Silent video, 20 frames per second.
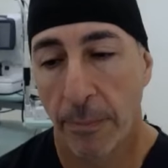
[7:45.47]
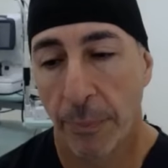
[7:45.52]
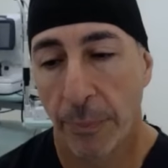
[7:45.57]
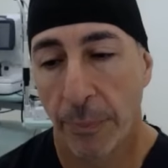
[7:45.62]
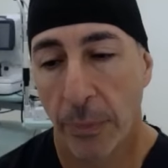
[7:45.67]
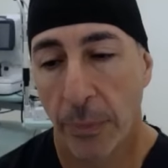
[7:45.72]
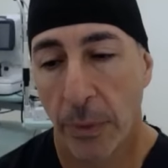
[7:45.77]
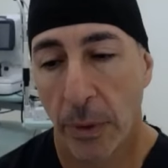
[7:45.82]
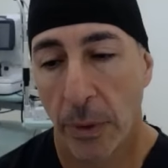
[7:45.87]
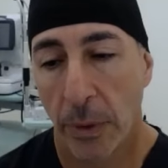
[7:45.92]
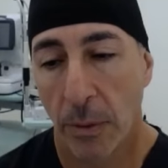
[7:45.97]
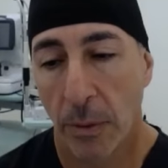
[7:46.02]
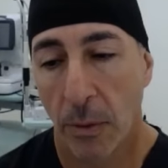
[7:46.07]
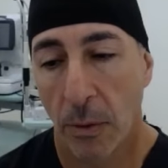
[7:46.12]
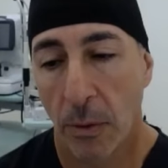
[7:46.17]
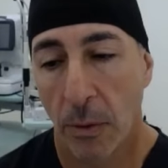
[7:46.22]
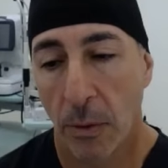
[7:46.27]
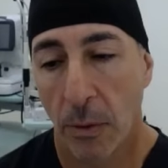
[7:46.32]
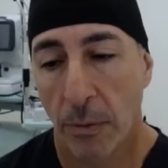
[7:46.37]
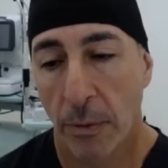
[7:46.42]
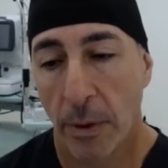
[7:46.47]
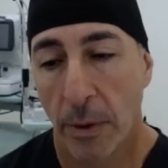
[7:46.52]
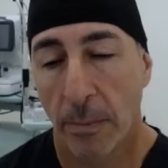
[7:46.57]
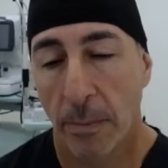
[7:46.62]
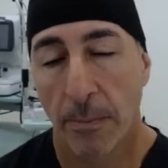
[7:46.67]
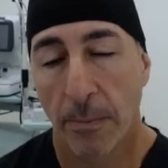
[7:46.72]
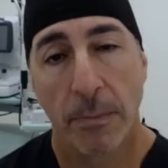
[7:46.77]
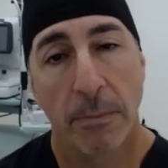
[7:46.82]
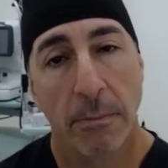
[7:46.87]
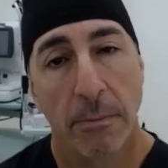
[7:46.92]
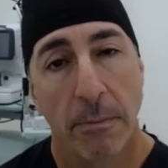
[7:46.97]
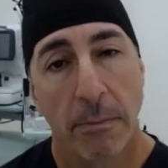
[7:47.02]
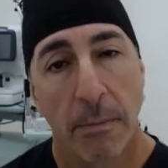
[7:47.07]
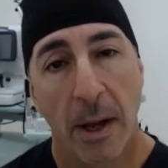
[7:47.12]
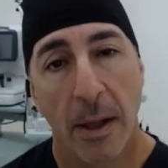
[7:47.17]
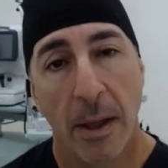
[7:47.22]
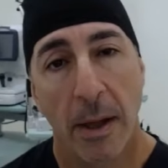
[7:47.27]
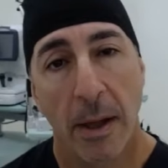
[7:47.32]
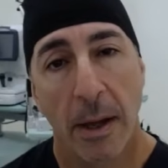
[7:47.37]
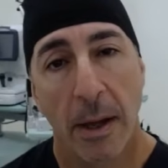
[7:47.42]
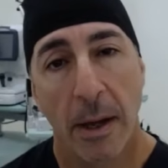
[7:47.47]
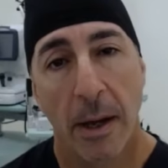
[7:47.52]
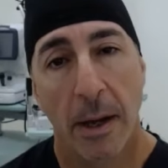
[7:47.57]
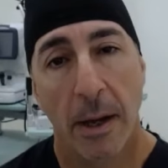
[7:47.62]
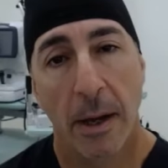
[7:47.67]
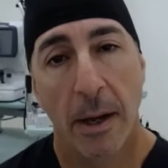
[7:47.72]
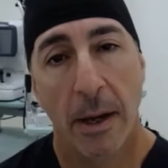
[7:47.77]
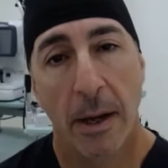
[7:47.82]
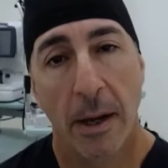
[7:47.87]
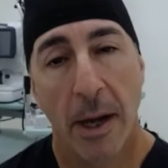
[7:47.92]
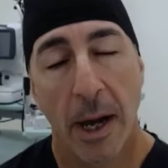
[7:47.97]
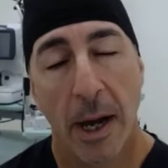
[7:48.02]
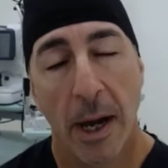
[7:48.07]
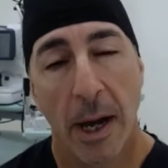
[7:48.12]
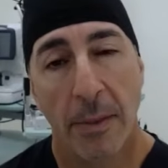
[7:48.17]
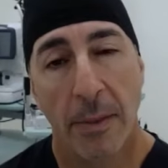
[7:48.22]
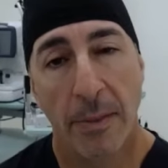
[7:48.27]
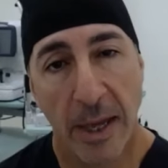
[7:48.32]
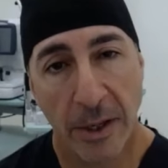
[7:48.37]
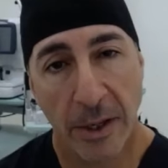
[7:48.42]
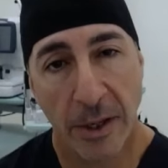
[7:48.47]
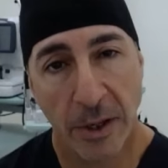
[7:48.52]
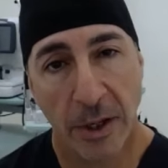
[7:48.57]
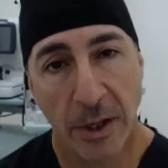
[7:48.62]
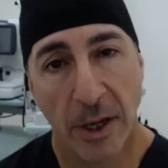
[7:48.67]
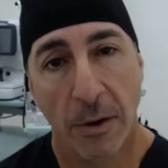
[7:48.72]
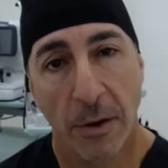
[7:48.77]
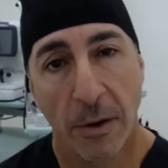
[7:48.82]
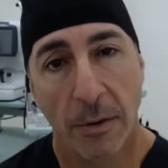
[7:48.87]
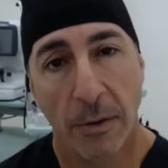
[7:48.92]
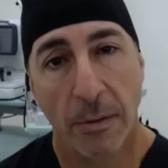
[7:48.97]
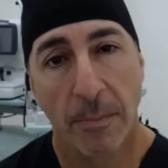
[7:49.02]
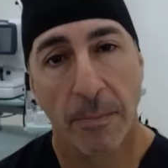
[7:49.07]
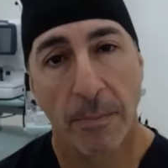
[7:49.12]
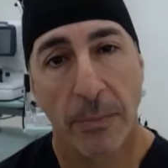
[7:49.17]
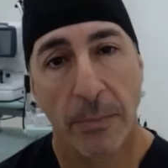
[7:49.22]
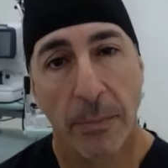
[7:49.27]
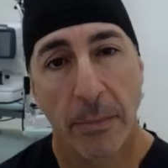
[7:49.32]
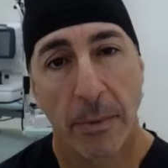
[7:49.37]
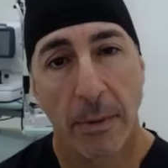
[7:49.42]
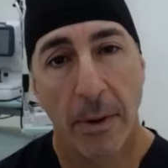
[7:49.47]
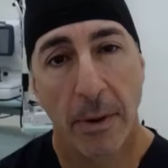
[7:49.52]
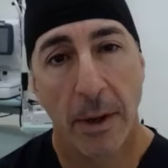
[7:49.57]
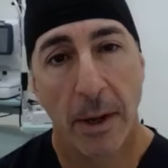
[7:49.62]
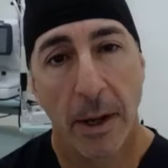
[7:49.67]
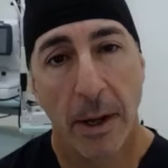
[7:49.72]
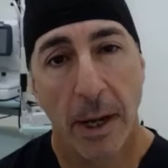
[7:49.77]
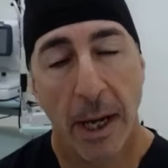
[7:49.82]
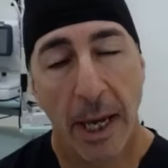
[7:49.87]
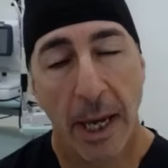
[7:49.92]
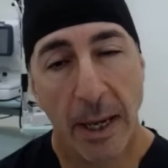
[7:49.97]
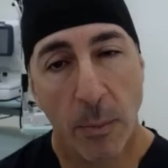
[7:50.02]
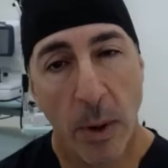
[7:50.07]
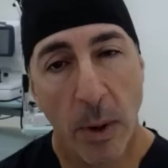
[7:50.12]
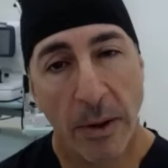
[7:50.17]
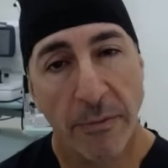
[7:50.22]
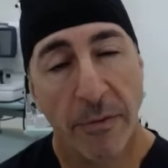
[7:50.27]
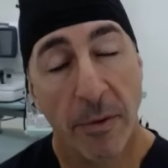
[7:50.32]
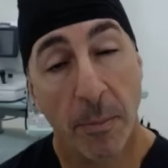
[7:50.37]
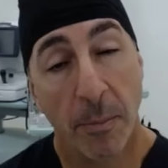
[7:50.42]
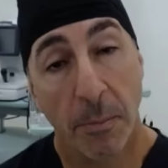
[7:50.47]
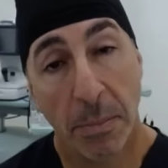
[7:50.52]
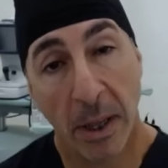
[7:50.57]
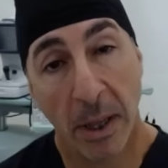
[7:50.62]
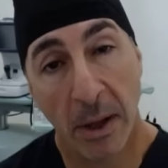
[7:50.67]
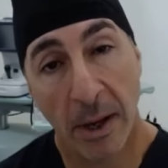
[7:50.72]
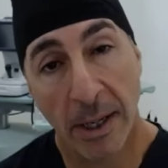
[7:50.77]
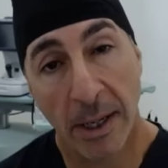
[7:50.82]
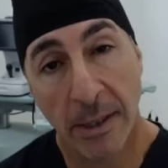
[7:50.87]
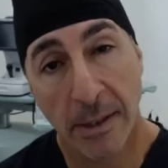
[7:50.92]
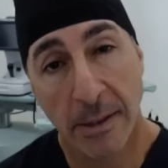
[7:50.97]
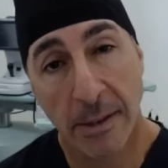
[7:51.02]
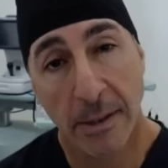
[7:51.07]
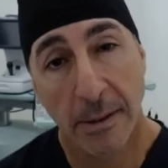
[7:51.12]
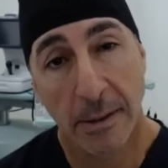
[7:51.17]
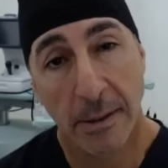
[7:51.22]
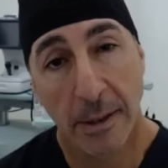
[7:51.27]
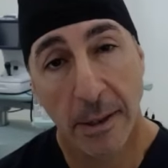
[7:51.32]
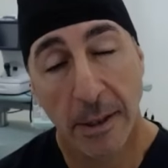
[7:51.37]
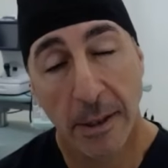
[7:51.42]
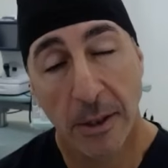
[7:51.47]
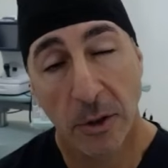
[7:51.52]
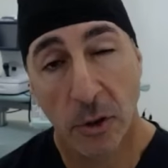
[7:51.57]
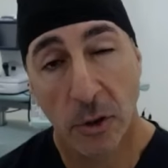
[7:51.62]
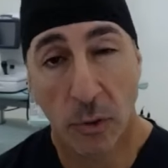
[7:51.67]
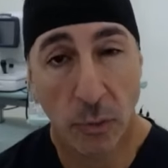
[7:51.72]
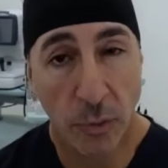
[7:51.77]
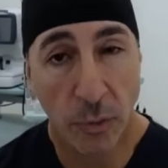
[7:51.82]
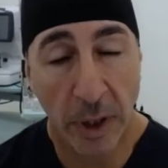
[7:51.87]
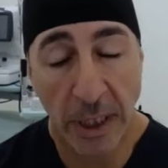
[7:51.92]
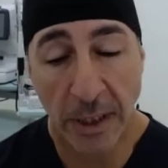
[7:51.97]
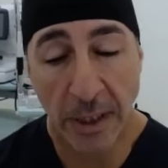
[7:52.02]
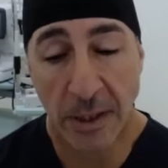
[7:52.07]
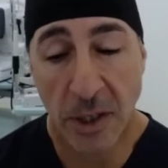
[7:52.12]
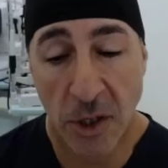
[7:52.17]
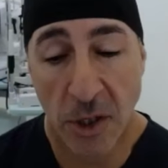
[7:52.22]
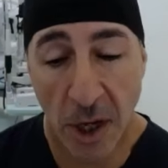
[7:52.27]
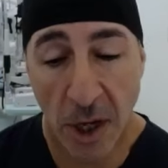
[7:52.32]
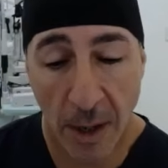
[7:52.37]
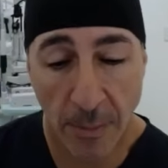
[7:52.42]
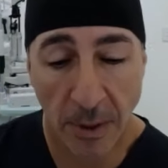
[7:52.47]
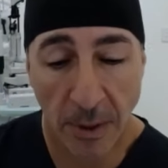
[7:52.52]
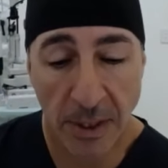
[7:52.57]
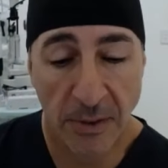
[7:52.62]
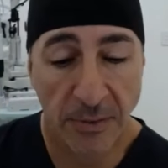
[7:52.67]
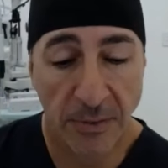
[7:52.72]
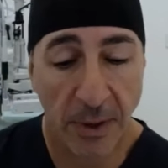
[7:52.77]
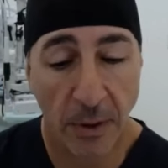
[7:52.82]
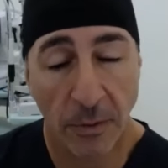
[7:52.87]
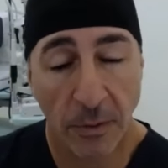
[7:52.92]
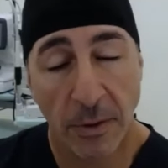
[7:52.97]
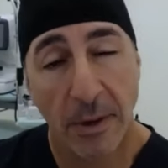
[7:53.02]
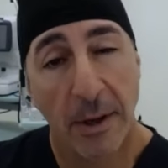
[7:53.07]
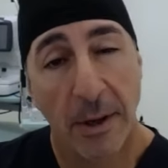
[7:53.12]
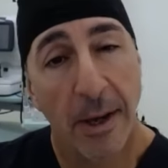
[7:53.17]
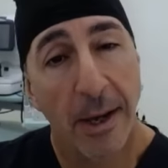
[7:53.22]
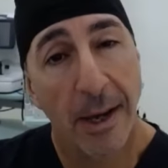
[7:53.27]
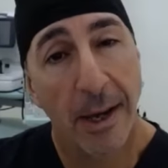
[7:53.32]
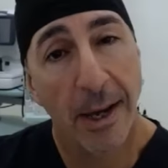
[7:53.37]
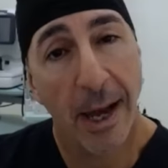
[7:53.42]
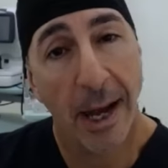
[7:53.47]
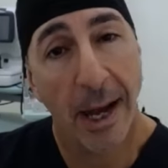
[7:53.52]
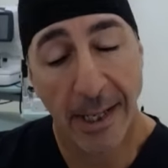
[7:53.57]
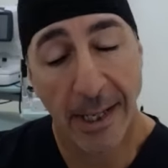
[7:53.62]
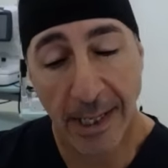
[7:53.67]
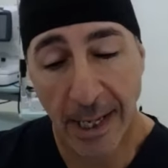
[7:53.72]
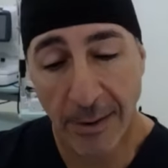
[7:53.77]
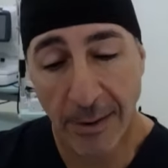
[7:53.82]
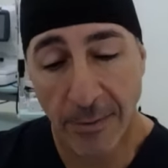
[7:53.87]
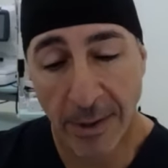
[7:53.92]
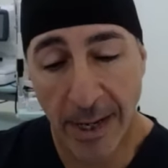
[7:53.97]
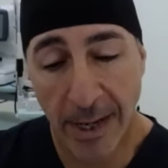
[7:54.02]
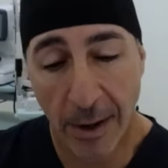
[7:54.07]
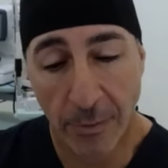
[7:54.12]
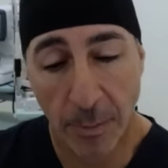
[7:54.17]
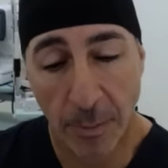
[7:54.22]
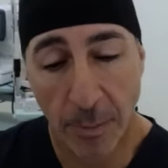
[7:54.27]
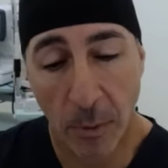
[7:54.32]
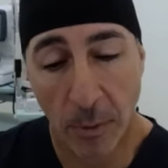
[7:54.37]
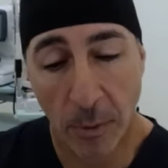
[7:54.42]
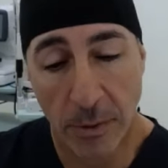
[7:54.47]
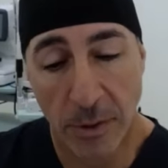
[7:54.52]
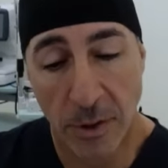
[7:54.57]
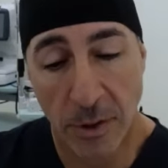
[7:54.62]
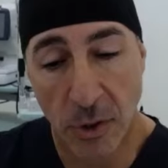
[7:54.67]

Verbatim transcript: 103. Fantastic. And there you go. He went from blind to reading the time on his phone, and he even now reports at